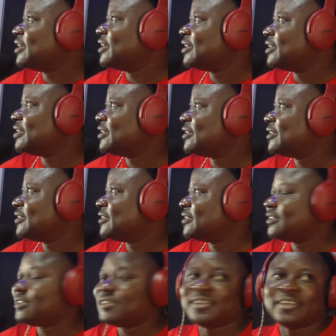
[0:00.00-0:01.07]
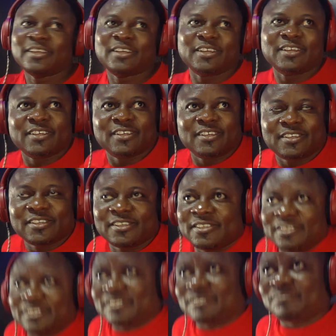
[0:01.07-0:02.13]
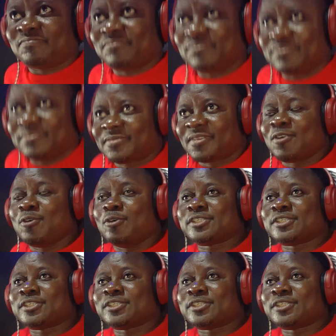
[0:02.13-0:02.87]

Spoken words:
You know, the only way they can finish second in that group is